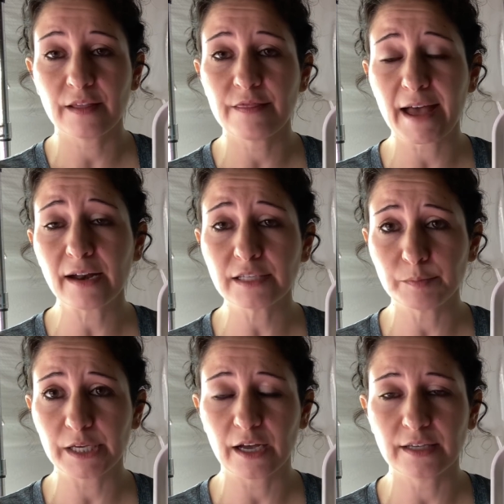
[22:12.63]
And that is
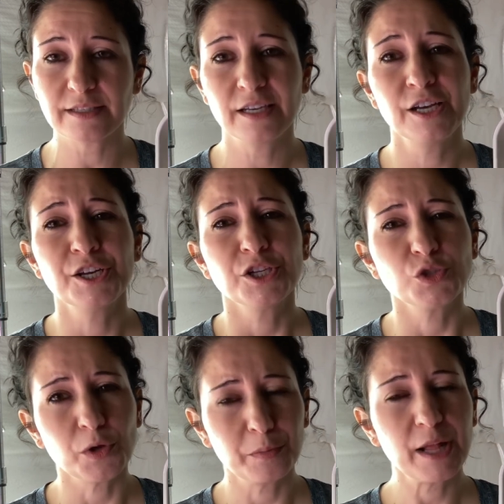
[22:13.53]
because
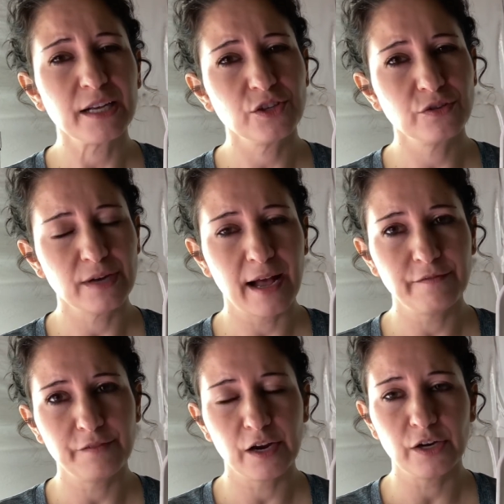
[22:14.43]
soil blocks are
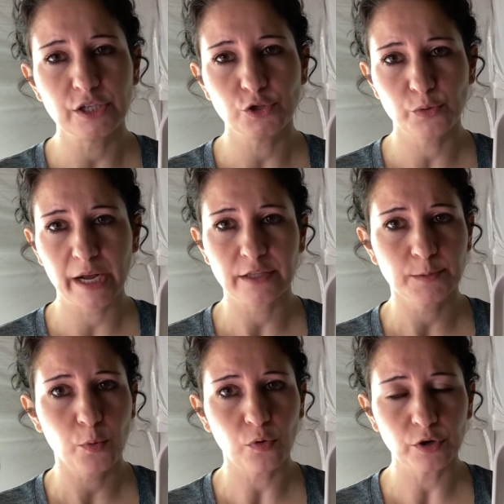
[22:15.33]
not very
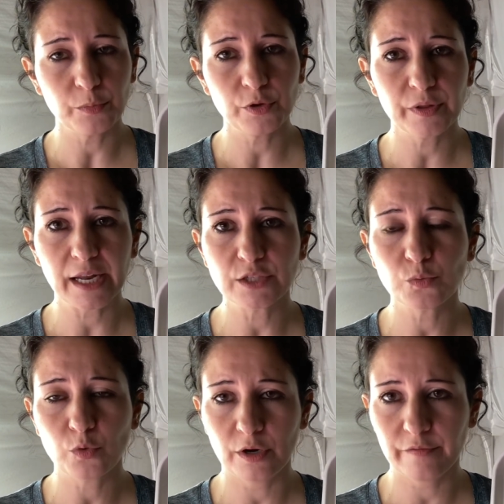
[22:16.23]
transportable. That is
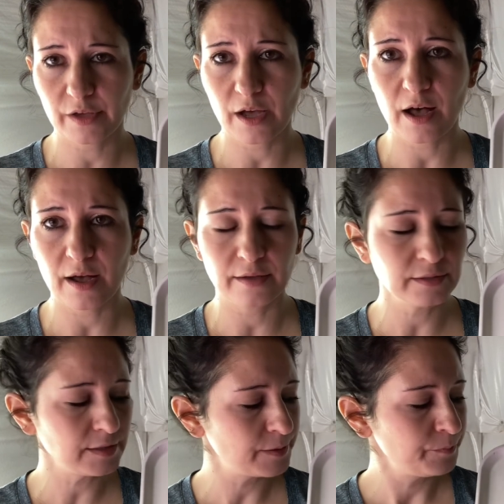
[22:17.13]
one of the
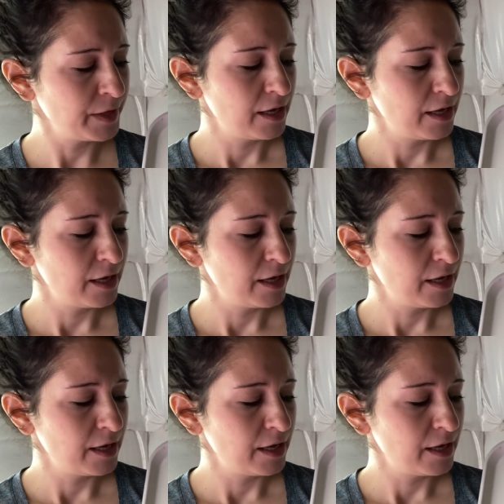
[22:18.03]
cons.